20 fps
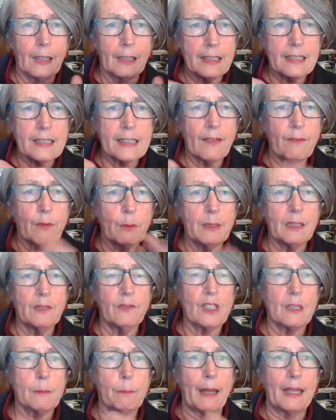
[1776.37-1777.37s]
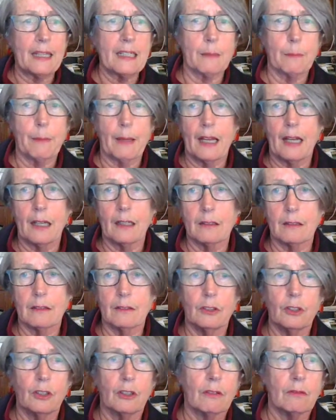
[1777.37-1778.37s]
let's have a bit of a debate about,
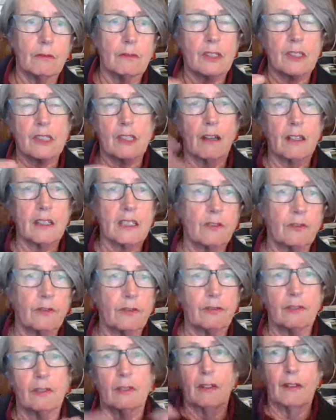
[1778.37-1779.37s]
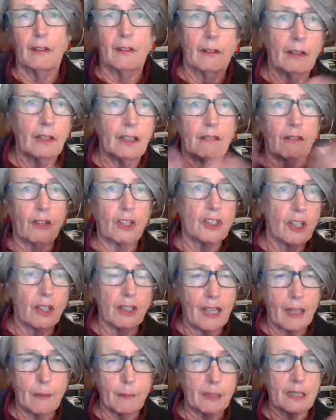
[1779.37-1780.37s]
the science of
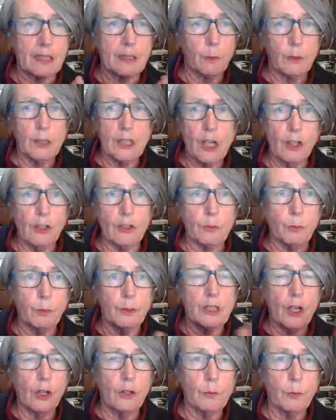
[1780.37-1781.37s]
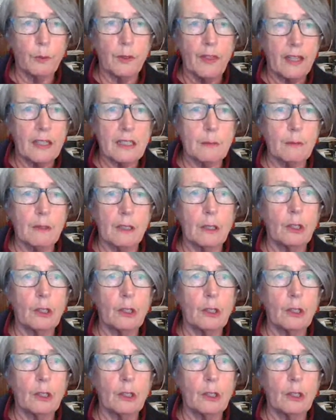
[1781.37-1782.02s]
aerodynamics. We don't with,